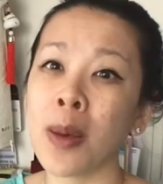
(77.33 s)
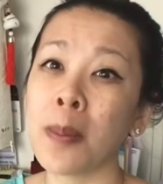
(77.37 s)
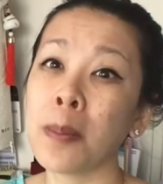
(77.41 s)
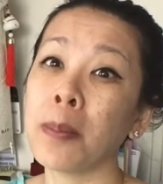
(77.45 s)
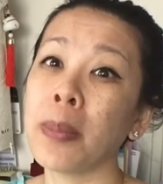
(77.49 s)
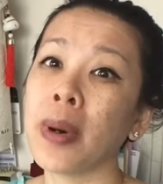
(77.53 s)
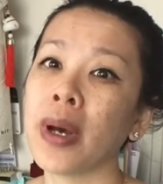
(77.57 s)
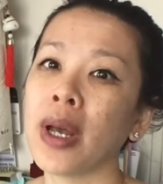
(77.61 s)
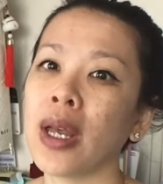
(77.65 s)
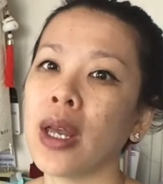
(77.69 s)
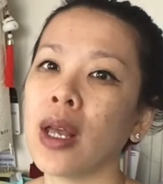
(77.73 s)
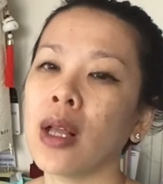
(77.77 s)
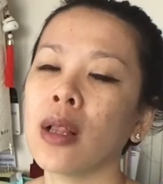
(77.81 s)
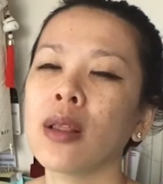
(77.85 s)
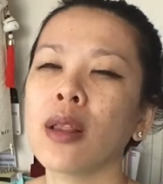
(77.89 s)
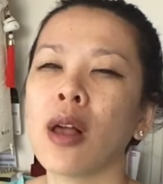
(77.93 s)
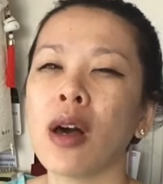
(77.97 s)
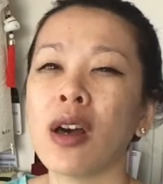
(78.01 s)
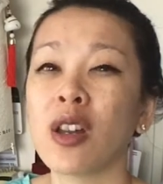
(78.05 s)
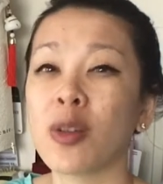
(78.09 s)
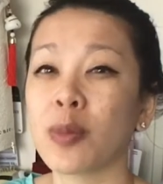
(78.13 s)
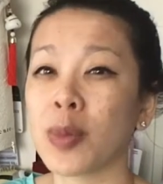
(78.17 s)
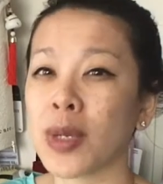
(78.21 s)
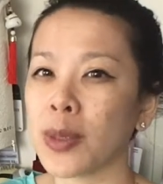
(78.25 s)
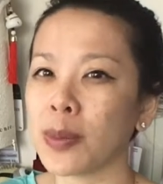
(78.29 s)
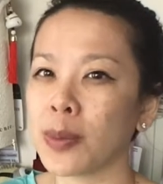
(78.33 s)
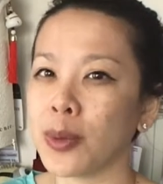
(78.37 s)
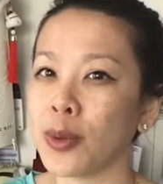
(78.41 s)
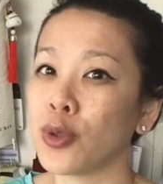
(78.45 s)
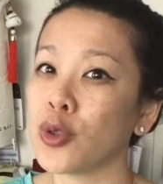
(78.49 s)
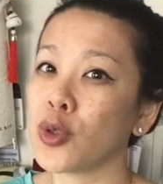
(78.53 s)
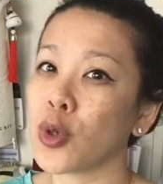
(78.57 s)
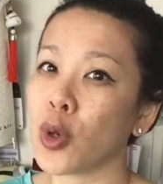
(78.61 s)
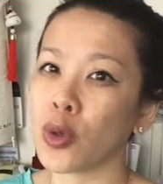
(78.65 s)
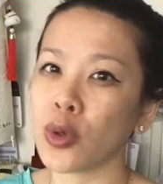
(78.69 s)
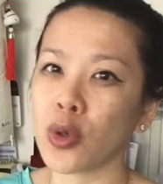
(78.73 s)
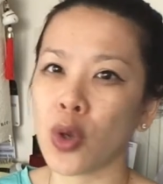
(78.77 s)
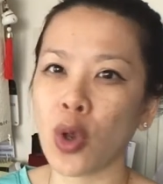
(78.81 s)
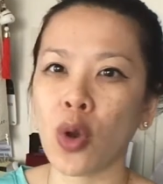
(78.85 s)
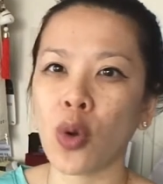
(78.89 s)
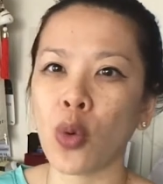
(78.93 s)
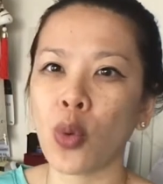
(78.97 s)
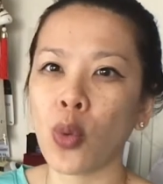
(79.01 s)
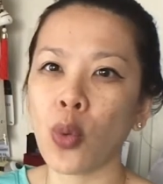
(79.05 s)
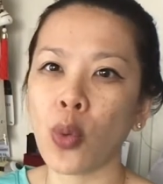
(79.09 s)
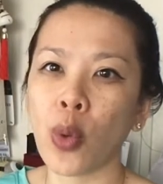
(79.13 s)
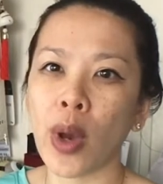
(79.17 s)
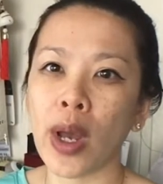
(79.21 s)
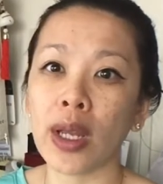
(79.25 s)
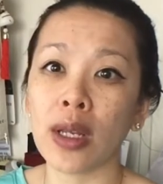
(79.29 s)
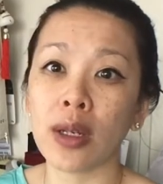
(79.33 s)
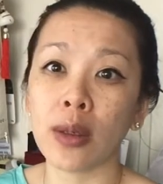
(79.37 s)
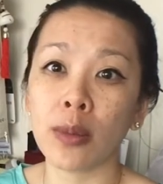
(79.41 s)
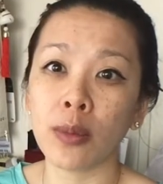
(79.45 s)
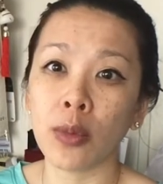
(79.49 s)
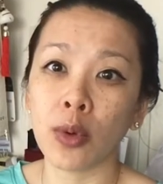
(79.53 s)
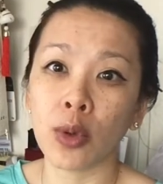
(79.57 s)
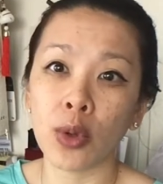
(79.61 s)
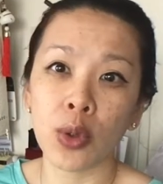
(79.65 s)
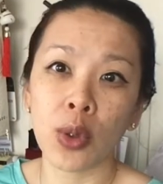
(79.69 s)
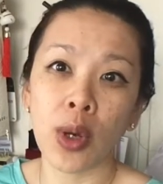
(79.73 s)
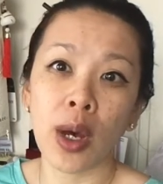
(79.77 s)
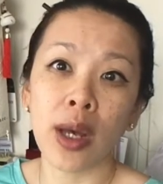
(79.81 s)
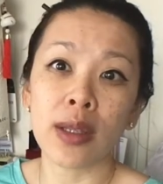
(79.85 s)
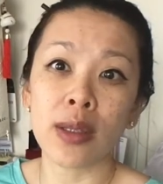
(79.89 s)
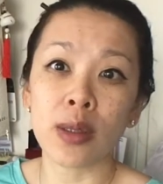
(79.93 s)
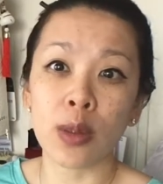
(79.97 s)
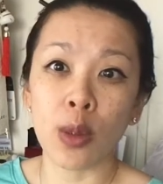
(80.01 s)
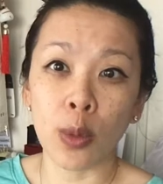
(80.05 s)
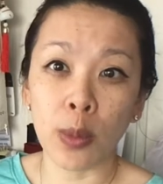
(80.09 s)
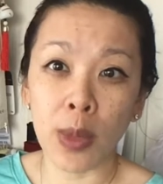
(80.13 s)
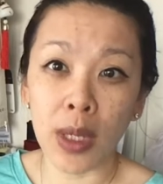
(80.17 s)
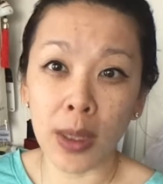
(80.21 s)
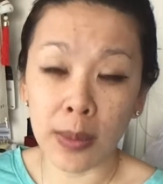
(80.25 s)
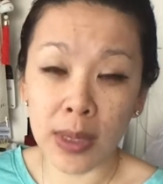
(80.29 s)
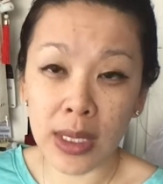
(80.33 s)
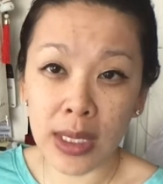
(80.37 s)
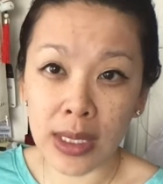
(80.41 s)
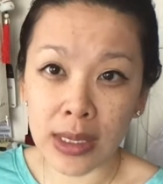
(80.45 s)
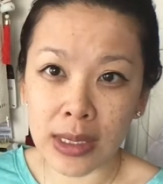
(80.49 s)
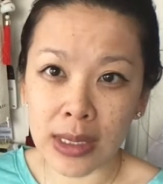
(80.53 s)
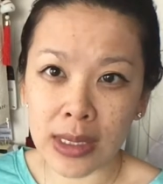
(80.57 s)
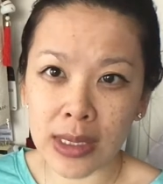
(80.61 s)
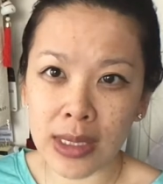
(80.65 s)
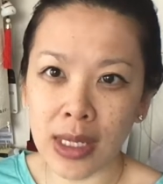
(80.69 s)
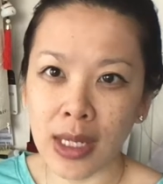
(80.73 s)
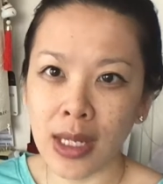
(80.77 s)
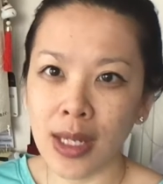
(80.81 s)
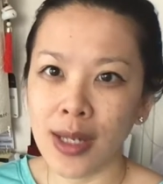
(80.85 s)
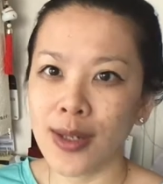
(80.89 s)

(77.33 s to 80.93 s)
But a lot of people don't know what Mokuhanzome means.